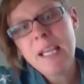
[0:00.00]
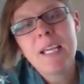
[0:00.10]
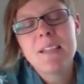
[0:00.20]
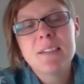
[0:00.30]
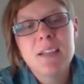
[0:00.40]

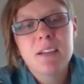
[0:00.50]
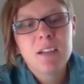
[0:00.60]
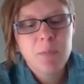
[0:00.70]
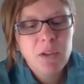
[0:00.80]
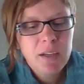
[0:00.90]
is that
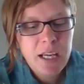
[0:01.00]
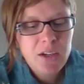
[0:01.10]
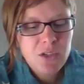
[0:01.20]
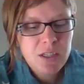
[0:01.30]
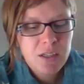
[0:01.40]

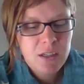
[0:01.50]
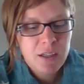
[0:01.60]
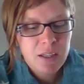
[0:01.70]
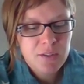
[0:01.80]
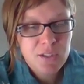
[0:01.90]
communication
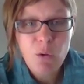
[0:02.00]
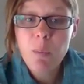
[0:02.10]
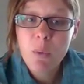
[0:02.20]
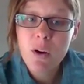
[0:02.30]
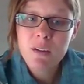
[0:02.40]
is so
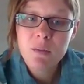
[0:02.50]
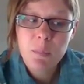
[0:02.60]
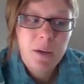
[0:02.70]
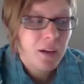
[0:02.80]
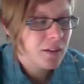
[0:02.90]
important
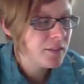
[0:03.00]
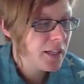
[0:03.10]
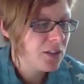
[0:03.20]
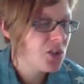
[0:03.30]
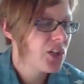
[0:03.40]
because
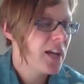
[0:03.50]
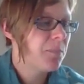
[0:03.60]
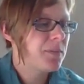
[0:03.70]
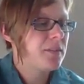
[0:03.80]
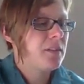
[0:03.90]
it
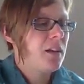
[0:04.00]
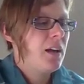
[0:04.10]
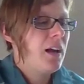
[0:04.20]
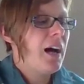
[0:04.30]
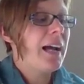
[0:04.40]
shapes
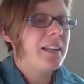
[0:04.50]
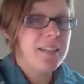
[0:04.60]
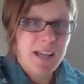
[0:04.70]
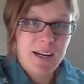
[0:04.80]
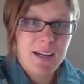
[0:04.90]

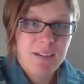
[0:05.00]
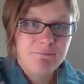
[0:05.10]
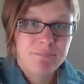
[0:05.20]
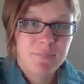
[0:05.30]
identity